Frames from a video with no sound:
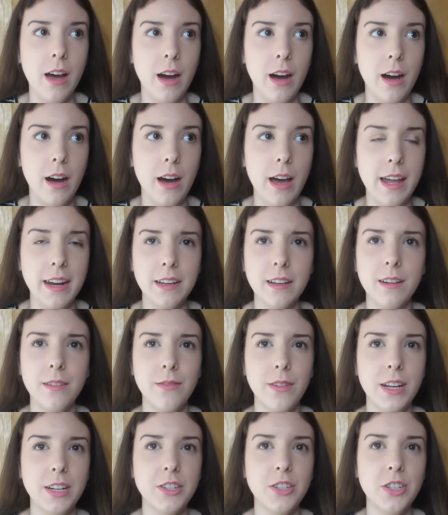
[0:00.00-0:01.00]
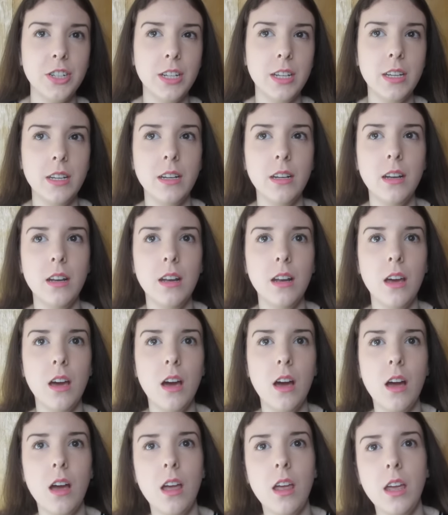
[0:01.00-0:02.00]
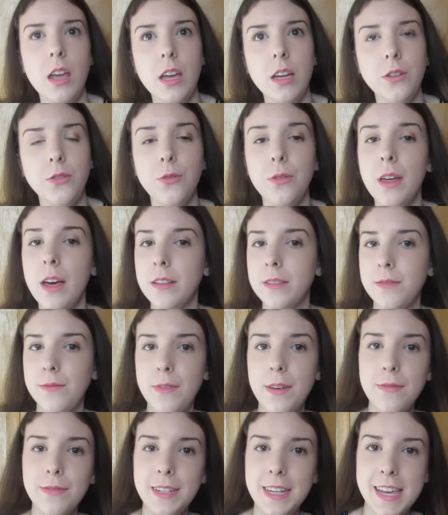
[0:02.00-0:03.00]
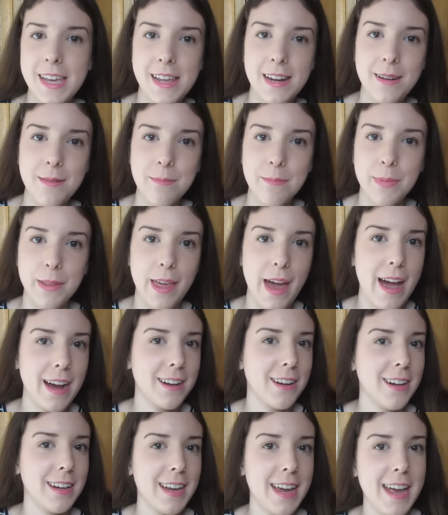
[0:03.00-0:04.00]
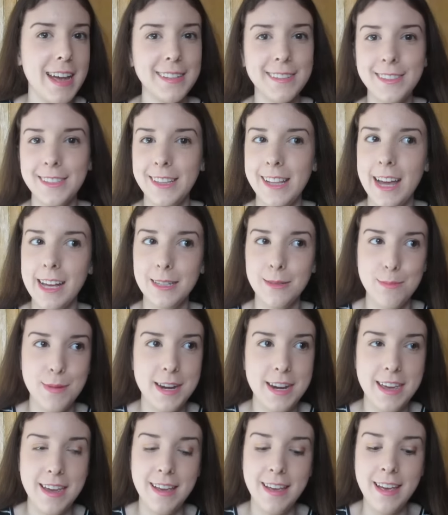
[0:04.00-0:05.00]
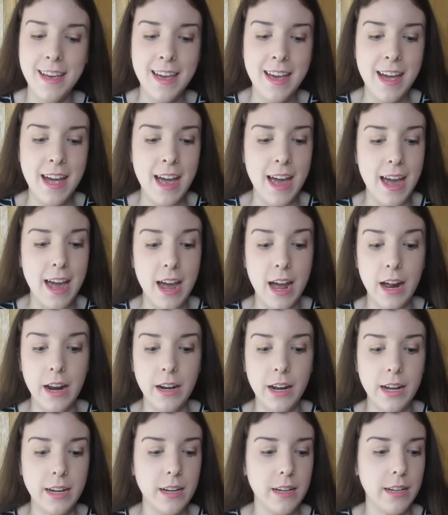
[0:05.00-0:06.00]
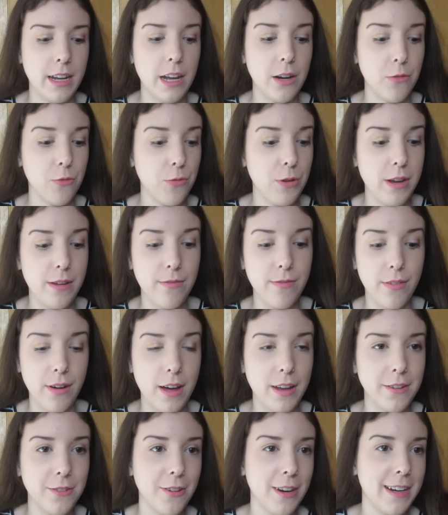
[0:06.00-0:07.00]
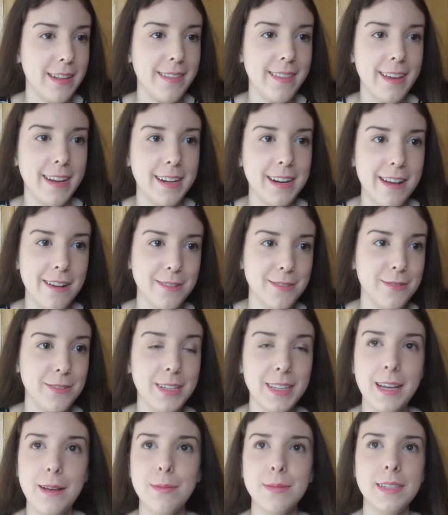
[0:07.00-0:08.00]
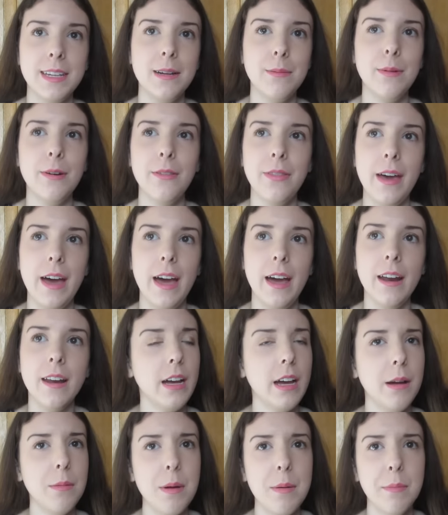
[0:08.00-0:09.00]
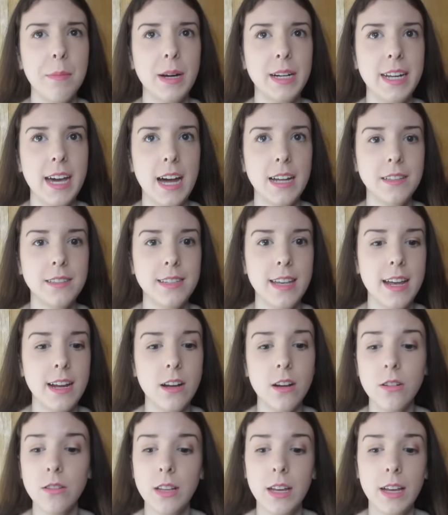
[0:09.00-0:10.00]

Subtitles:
at a convention in 2015, but that got canceled last minute and I didn't get a refund or anything, and I was really upset about that. I remember my dad saying,